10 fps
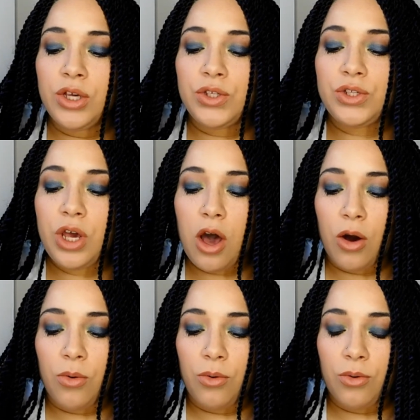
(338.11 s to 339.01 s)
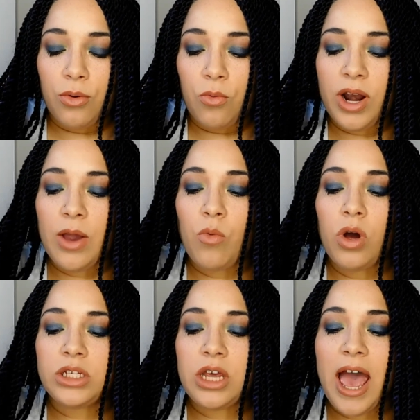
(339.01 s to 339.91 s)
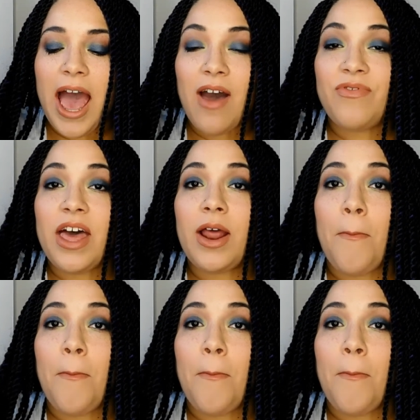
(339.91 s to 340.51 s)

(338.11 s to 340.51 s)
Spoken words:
So when I want to have that